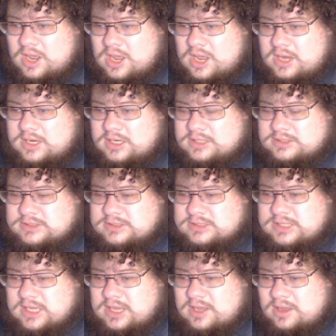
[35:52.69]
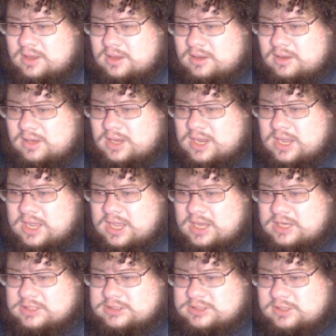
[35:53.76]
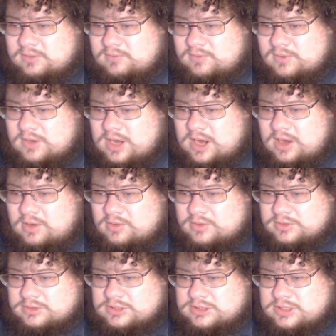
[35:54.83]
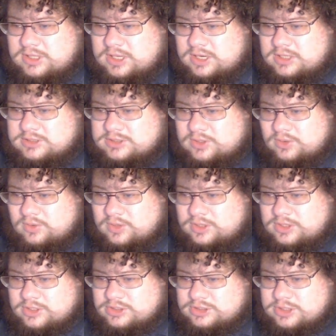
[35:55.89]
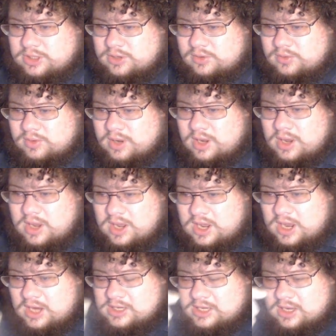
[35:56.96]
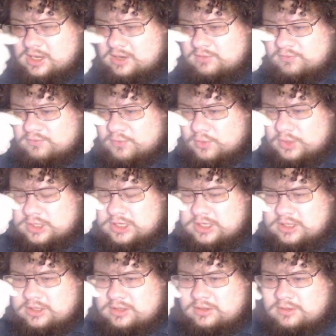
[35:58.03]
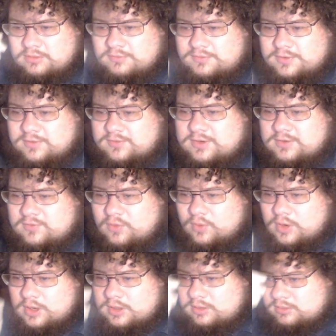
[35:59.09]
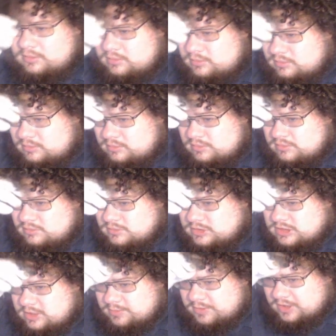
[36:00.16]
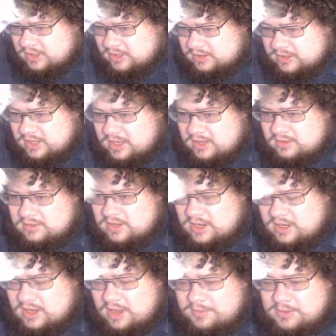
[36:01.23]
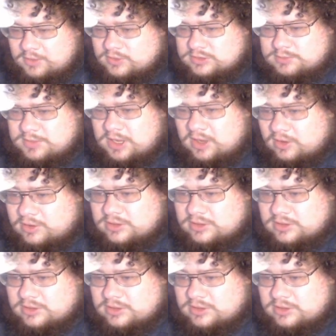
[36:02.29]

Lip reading: I did sell. I had a silver ounce that I sold at the show. I got like $14.50 for it, something like that. I mean, it was melt,